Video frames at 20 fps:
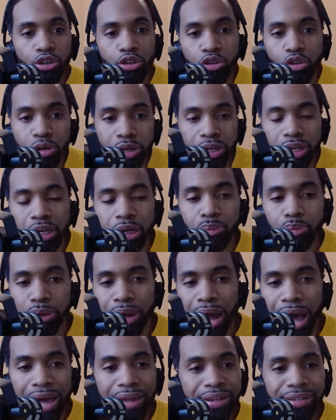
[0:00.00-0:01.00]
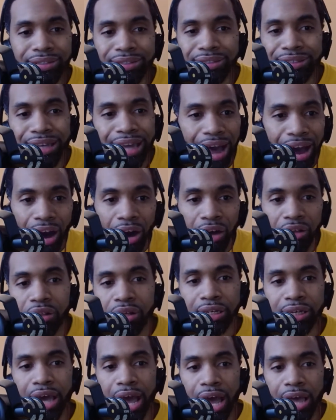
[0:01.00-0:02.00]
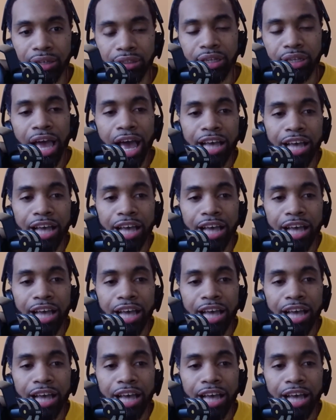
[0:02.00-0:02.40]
you can apply this to other guests